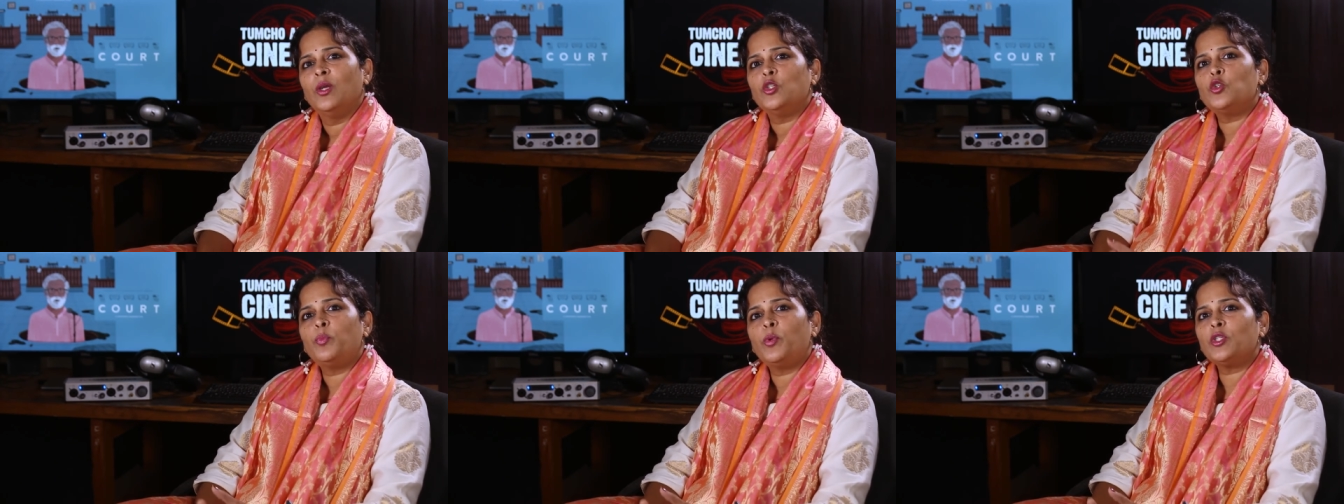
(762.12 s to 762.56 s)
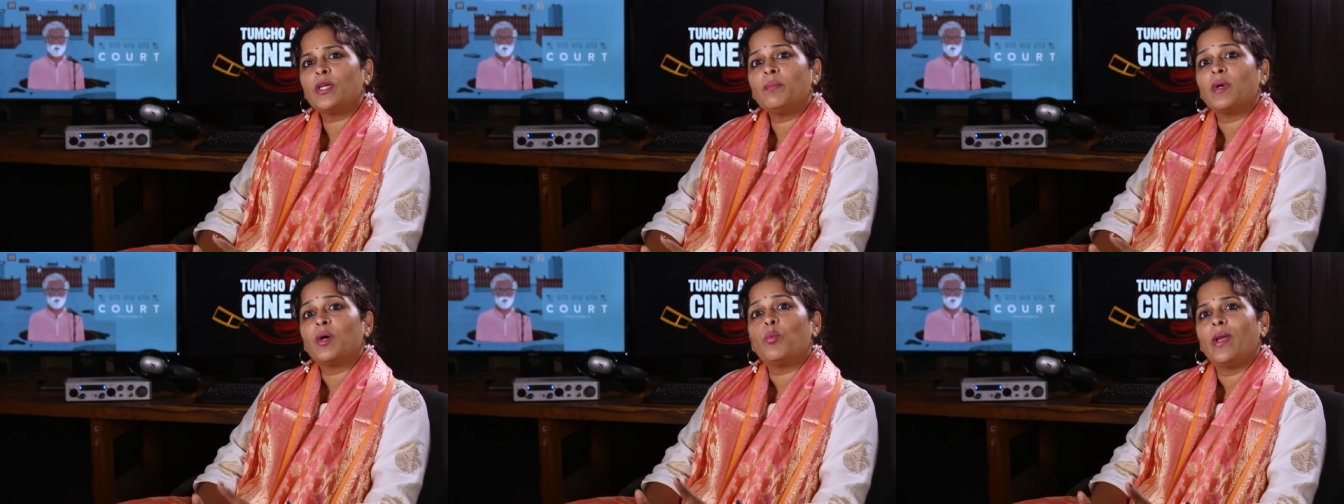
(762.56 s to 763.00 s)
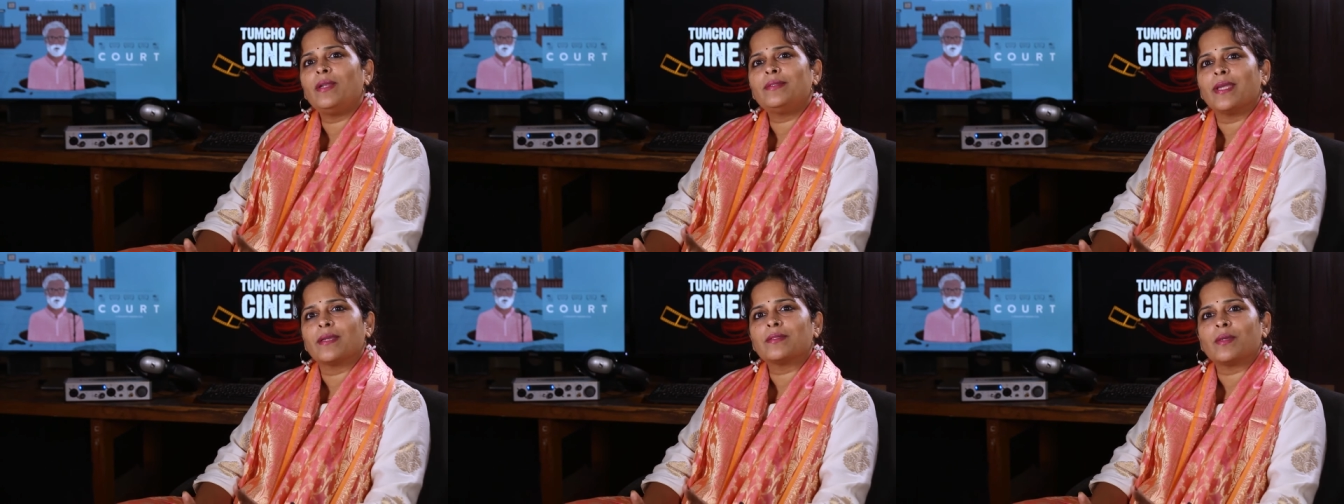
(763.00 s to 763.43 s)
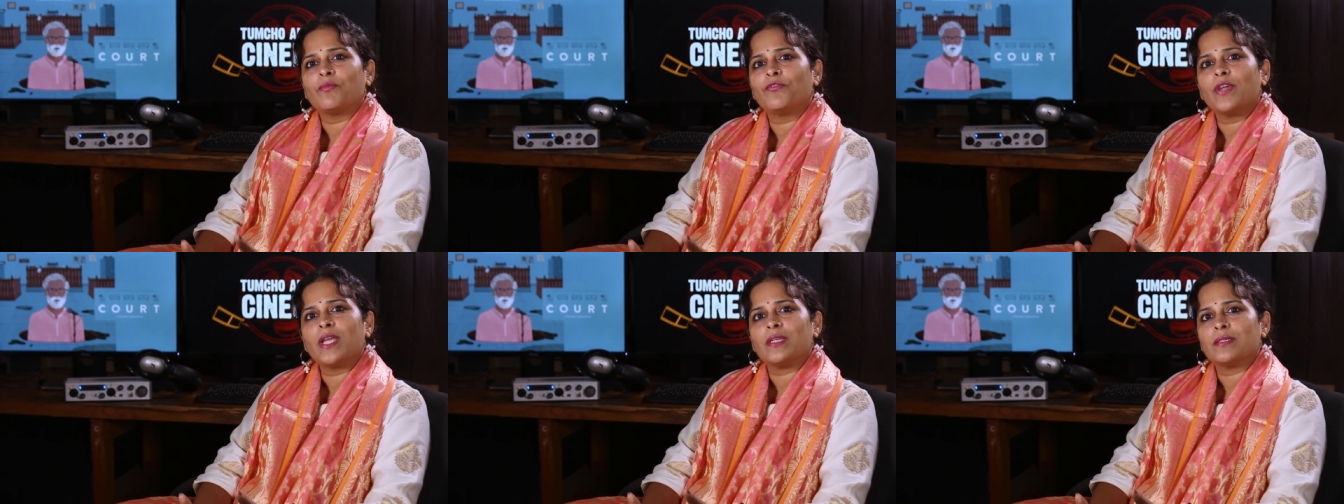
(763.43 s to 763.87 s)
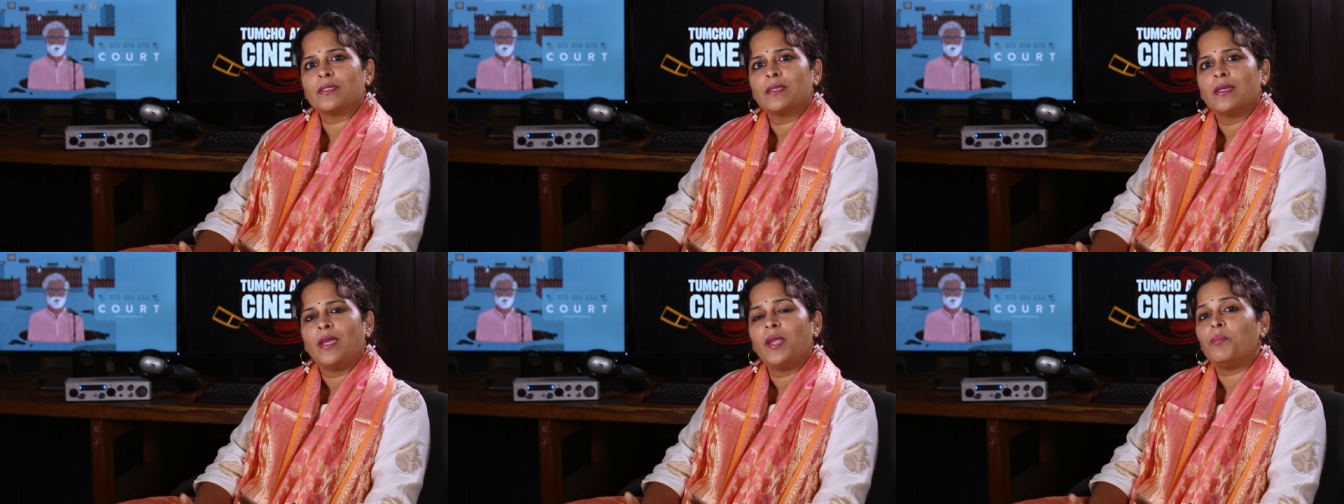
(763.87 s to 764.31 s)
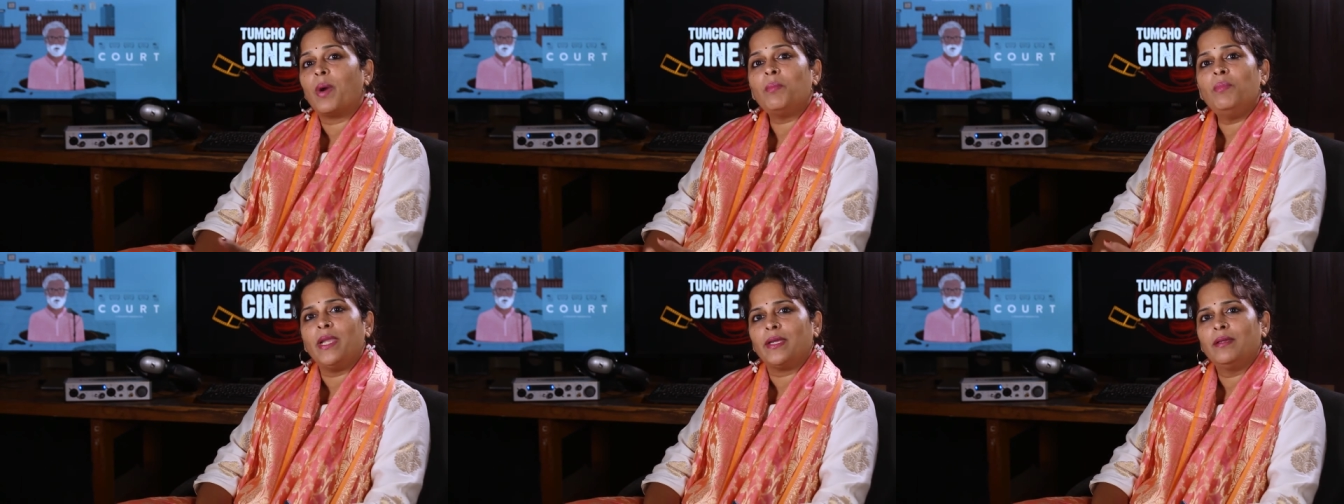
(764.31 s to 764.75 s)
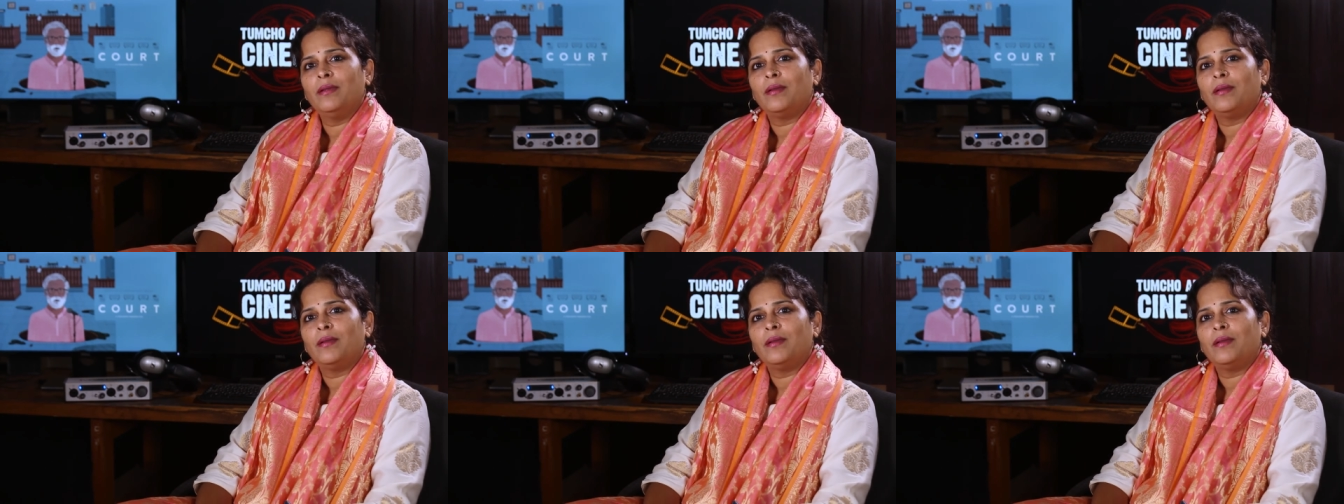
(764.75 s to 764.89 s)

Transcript: to put up a well decked up face in public